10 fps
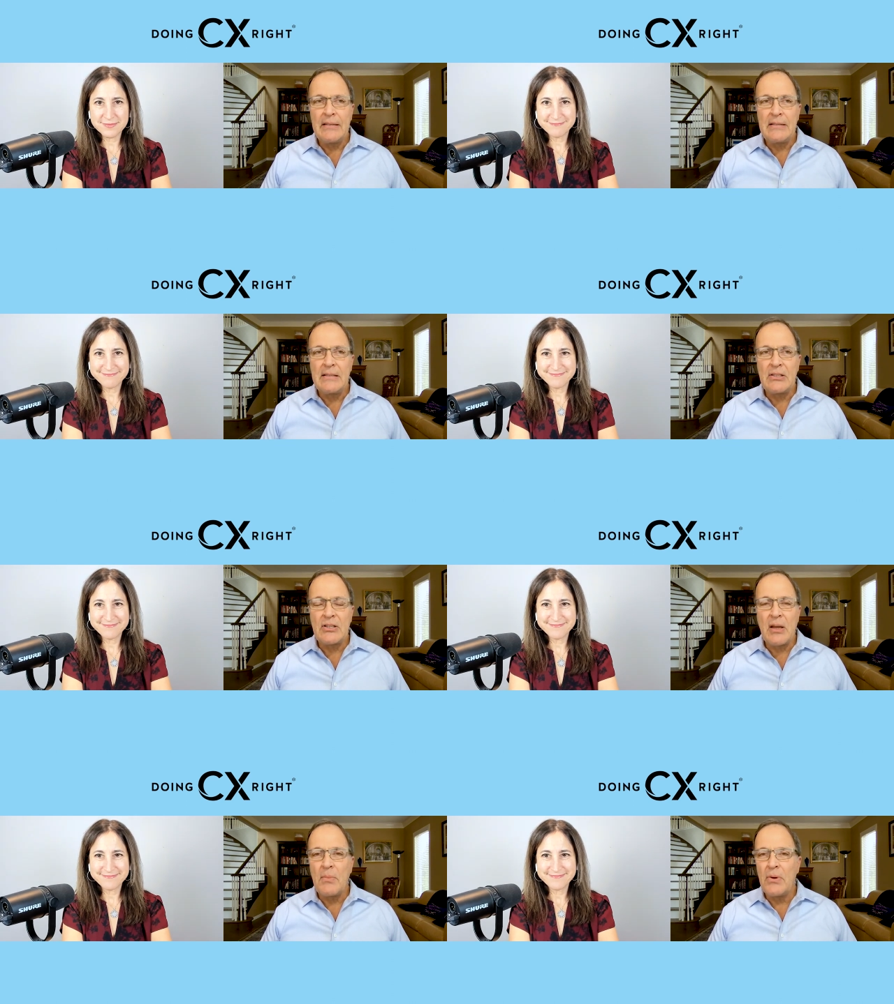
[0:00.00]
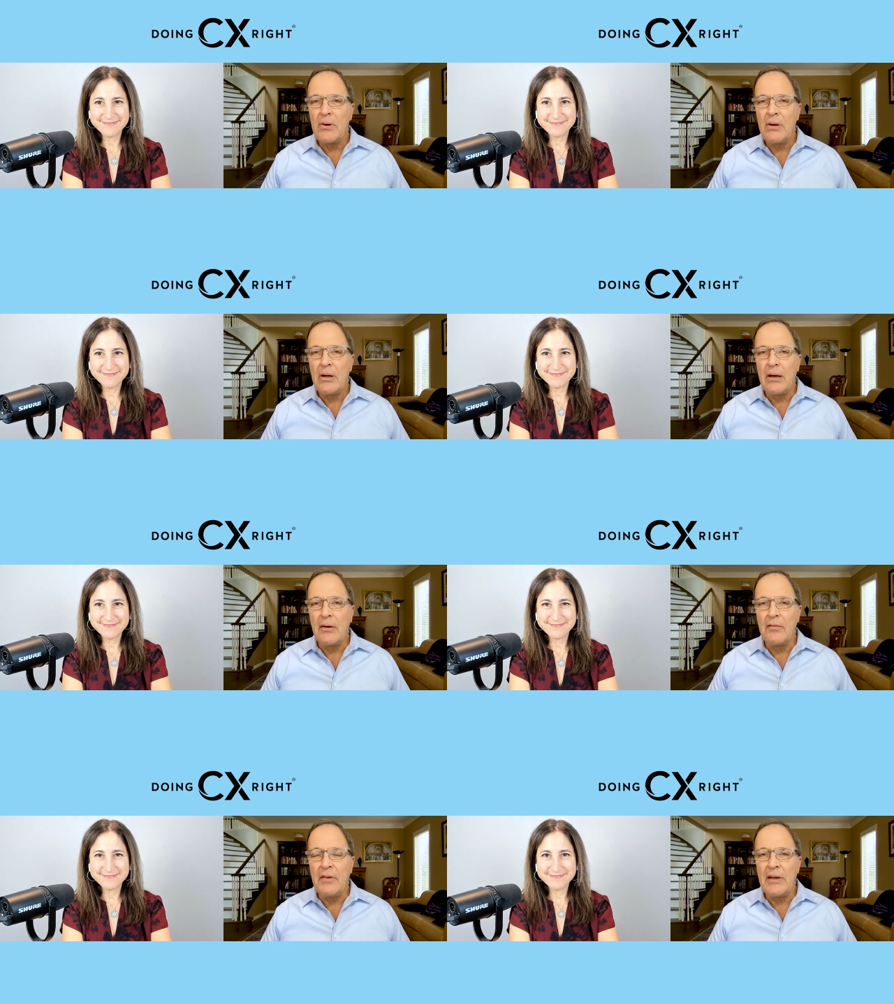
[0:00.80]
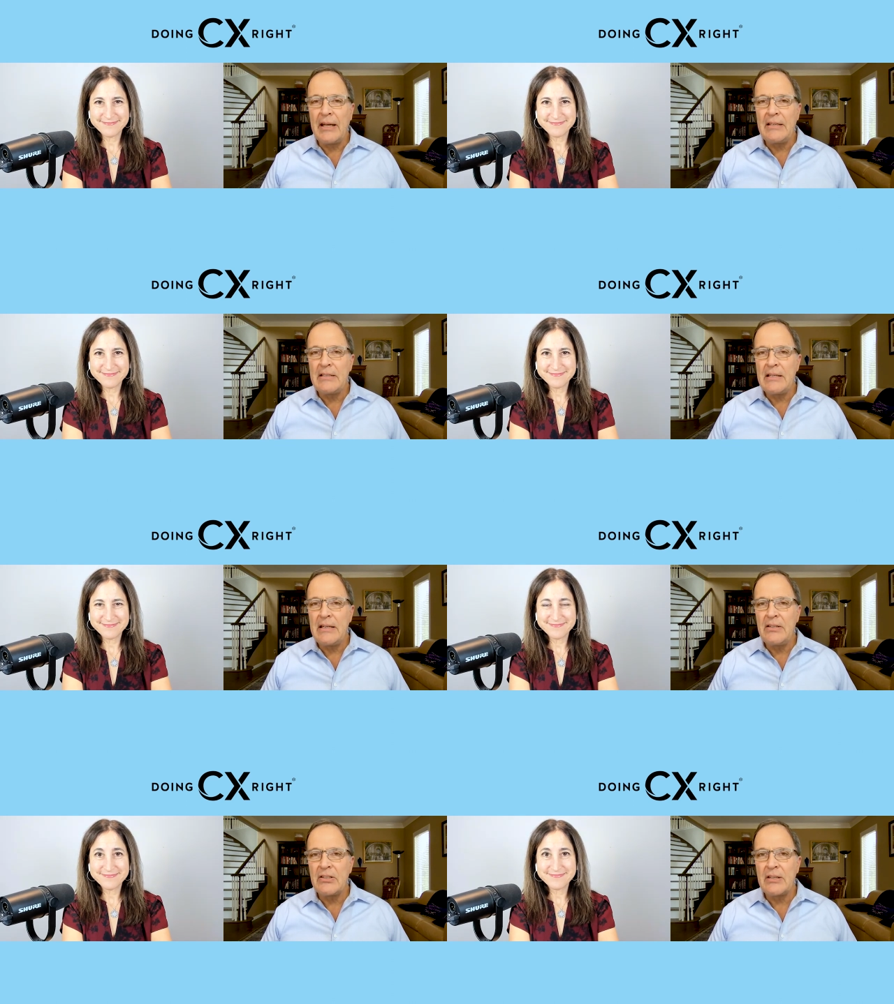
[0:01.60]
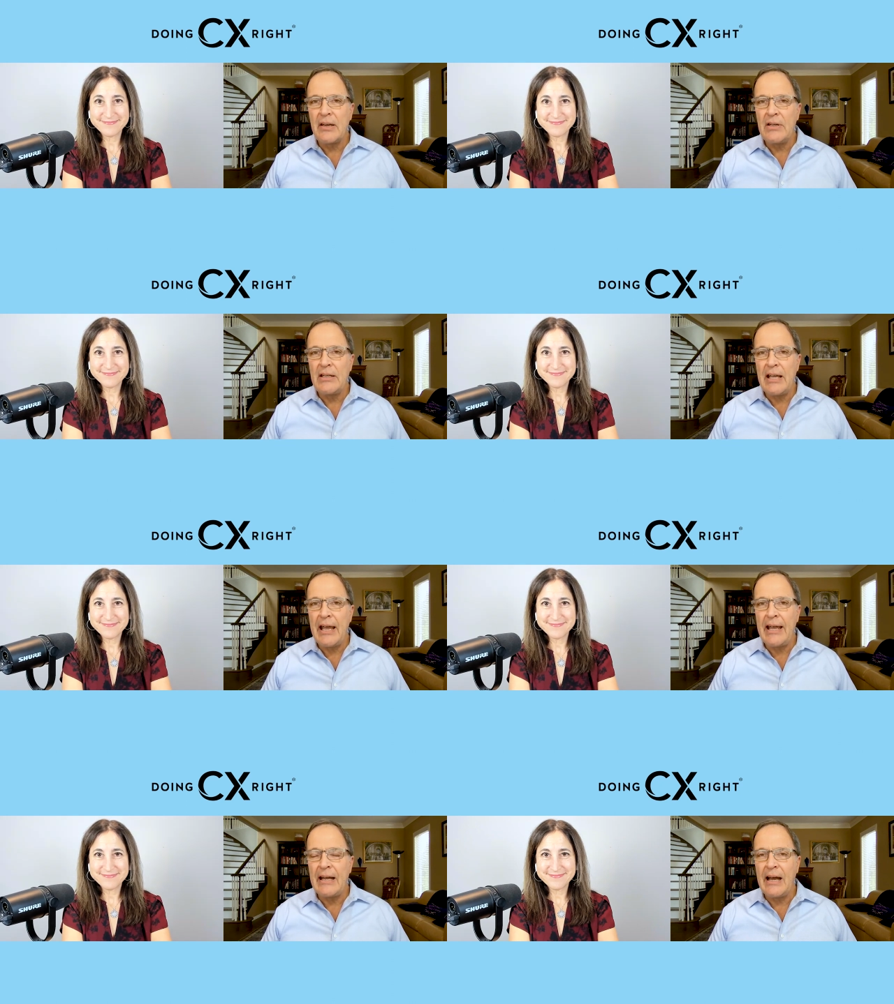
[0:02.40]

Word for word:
Speaker 1: December of nineteen seventy-eight.